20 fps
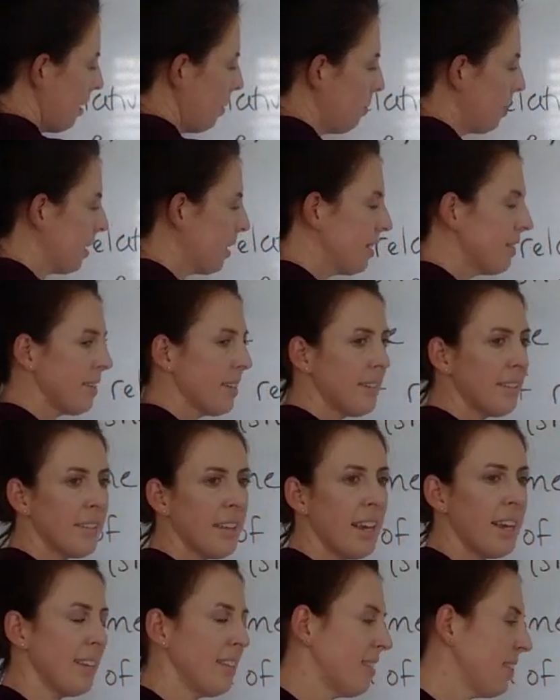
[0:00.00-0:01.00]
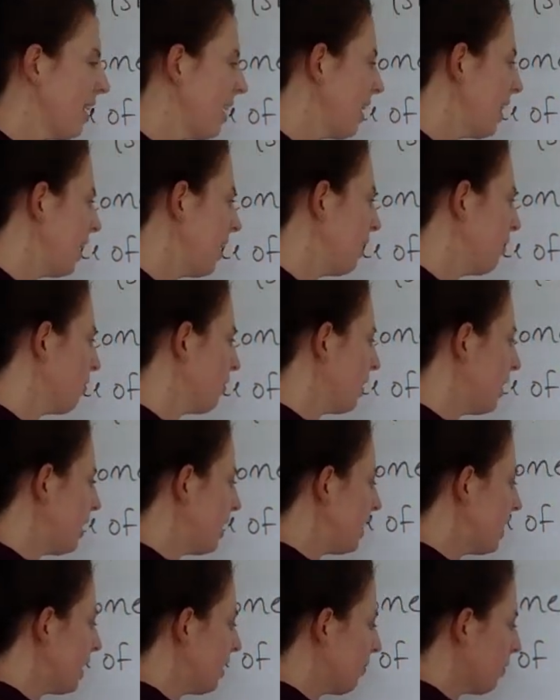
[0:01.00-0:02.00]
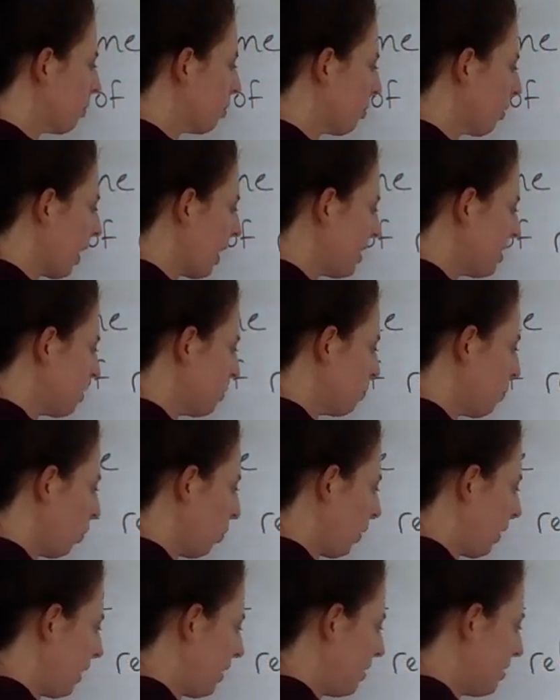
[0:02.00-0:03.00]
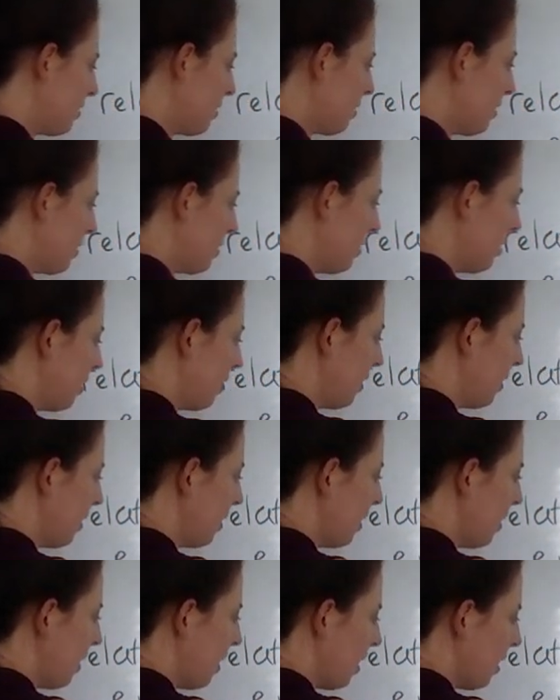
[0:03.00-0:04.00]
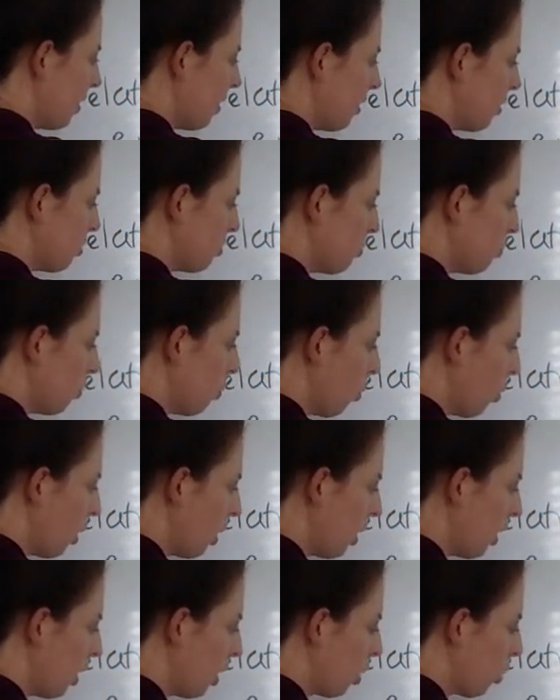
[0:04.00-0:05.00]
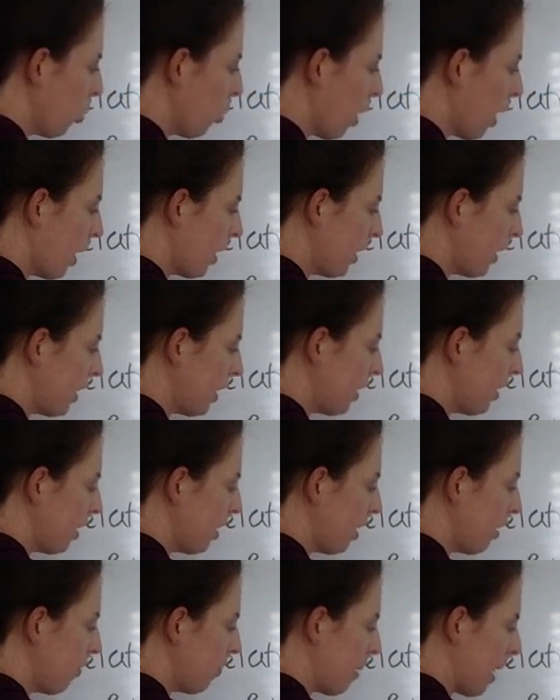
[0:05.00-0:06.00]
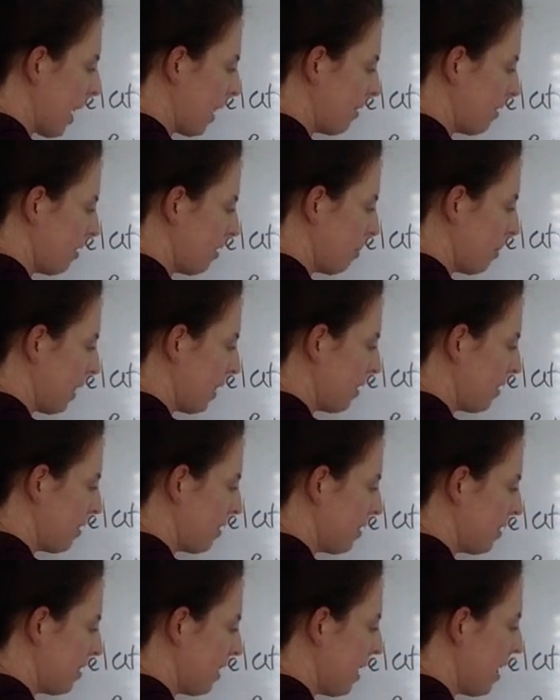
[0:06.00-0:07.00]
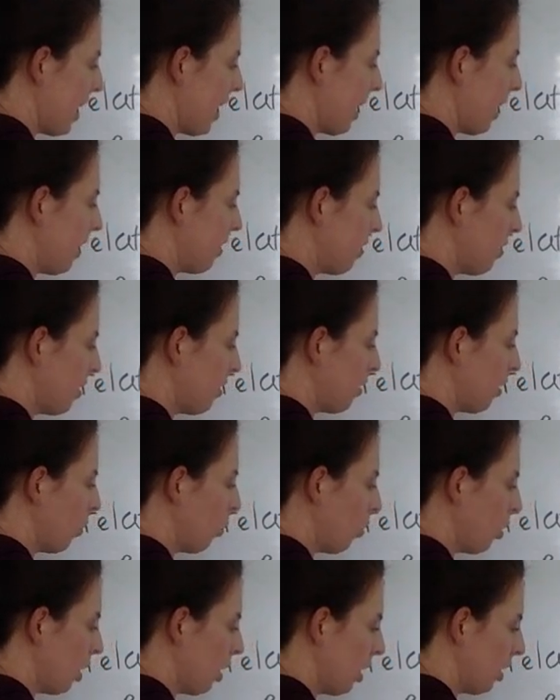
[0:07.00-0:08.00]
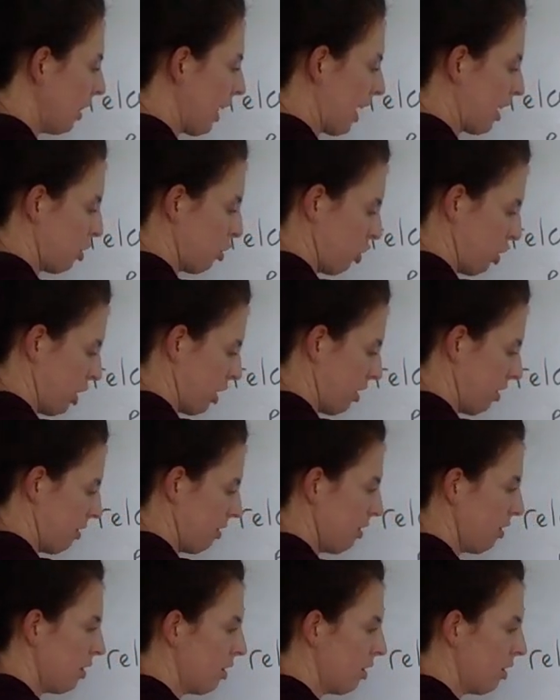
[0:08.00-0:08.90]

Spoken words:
Because that's like saying for any given price point, there's more quantity of masks demanded today than there were last year.